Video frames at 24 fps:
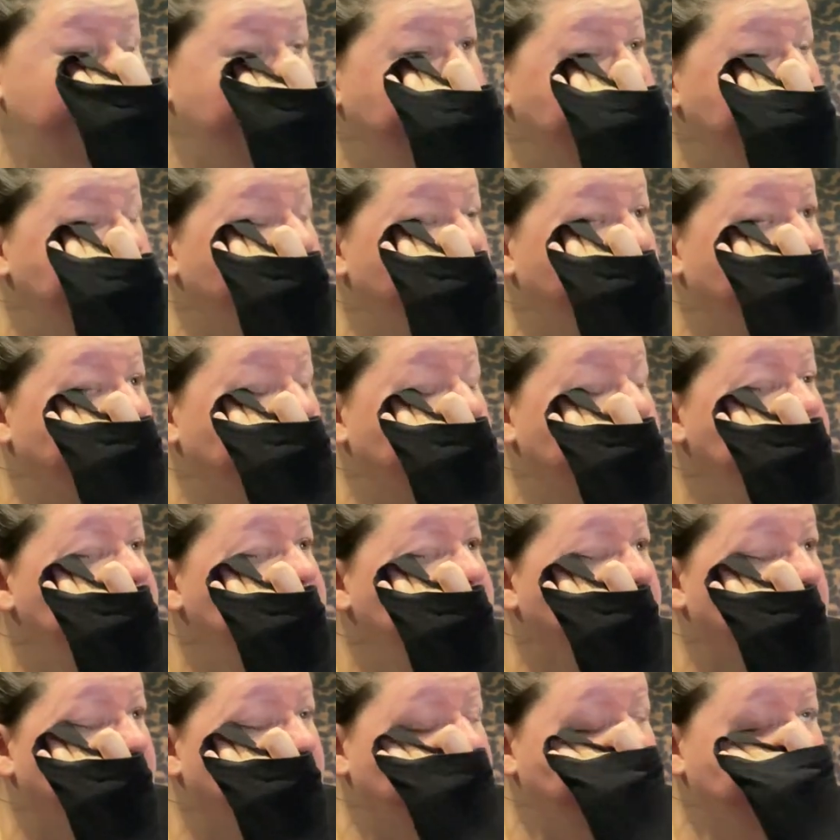was worse,
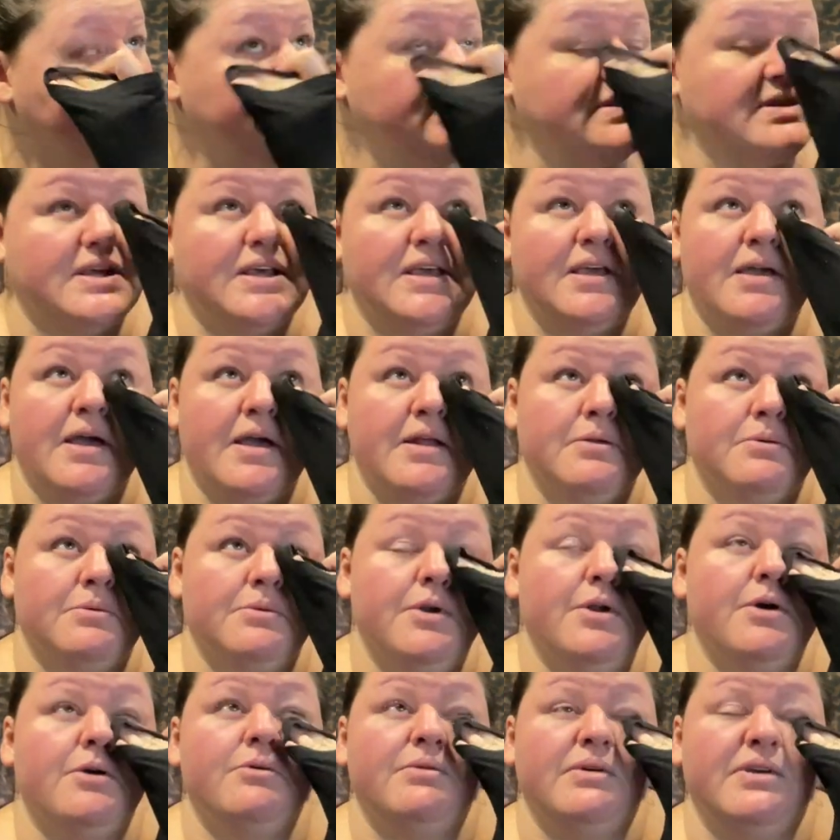where it was like, I don't
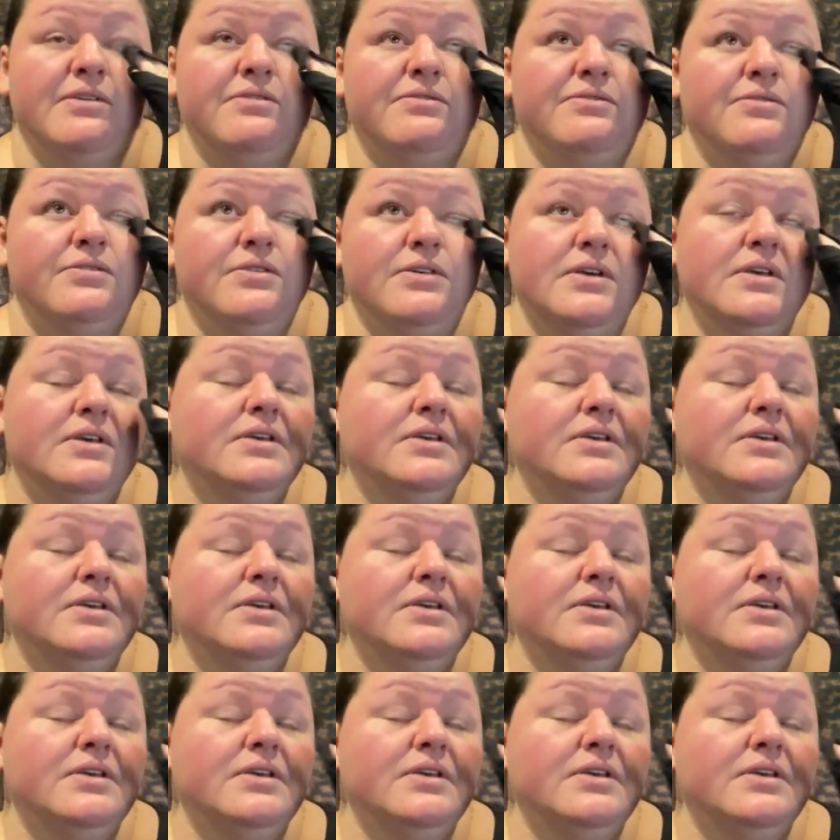know if